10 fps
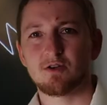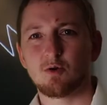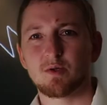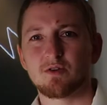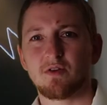know
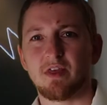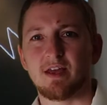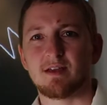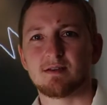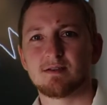what you're
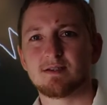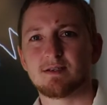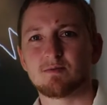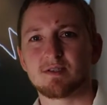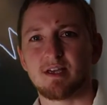thinking. This
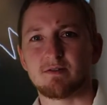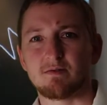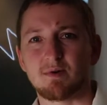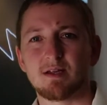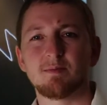sounds scary,
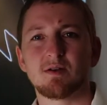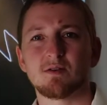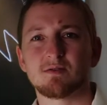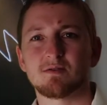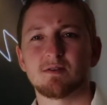right?
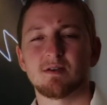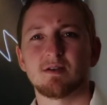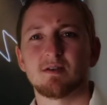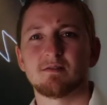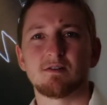Because
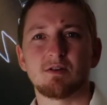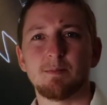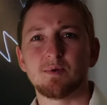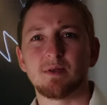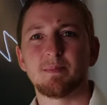they're gonna
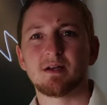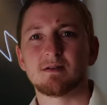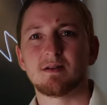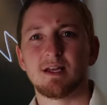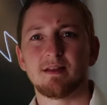a big
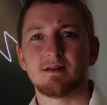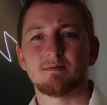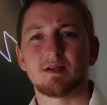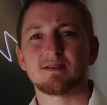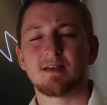needle in
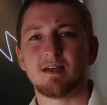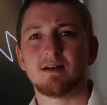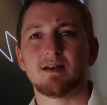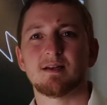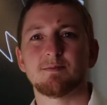my
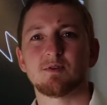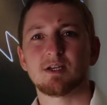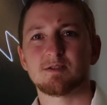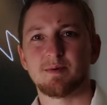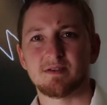skin and I'm gonna
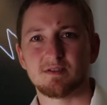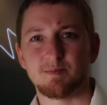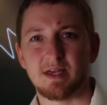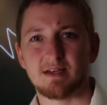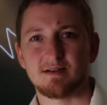experience
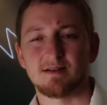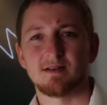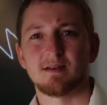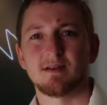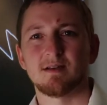pain.
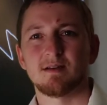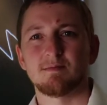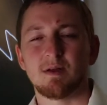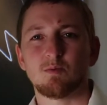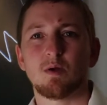
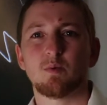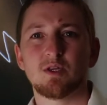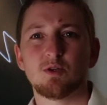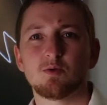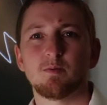But what we
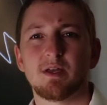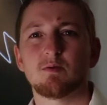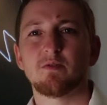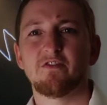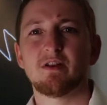do to make
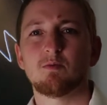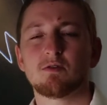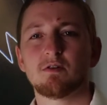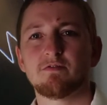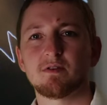you feel more
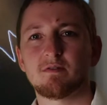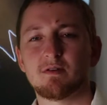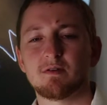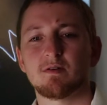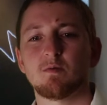
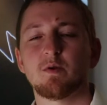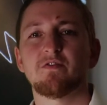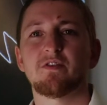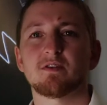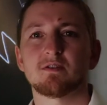comfortable, we
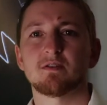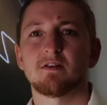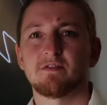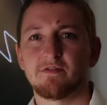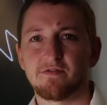first
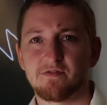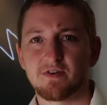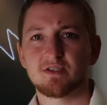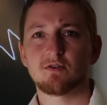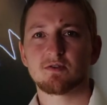
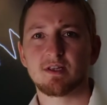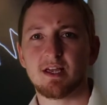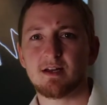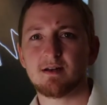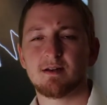freeze your
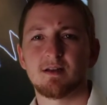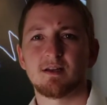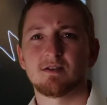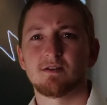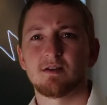skin
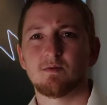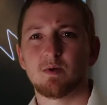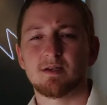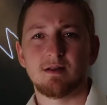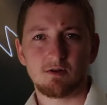with
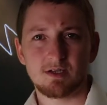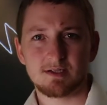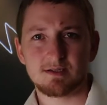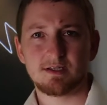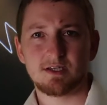the local
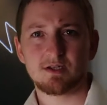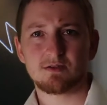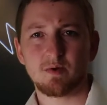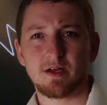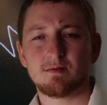anesthesia as
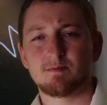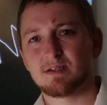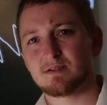well, but a